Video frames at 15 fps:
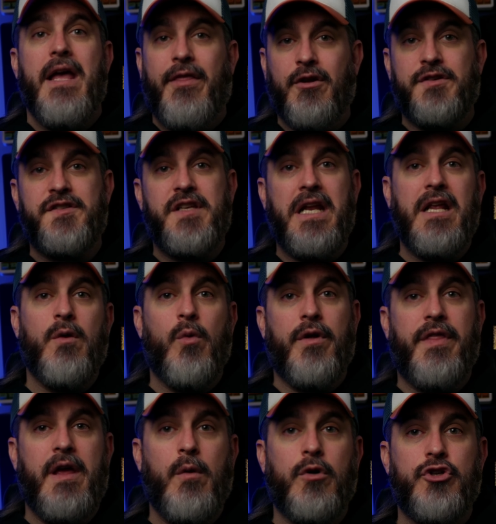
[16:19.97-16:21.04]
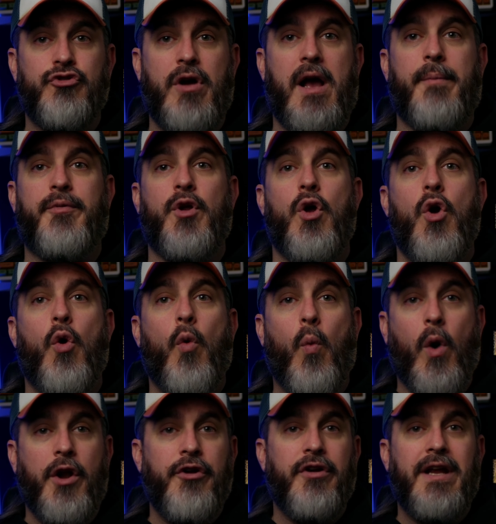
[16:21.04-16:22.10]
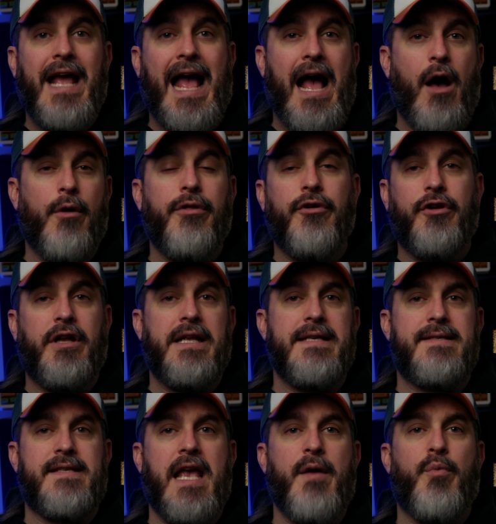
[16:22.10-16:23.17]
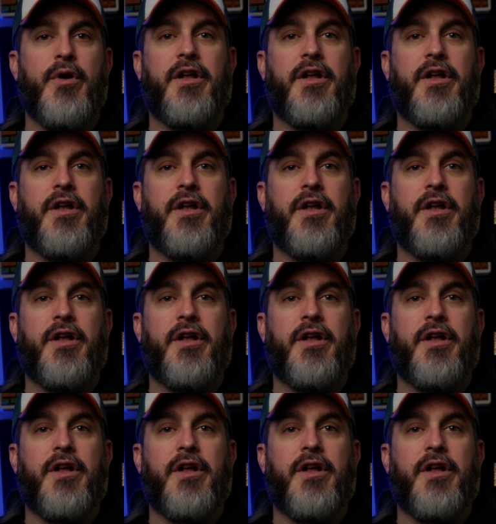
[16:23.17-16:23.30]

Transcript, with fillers: They're sitting where they were dropped, wondering how they're going to escape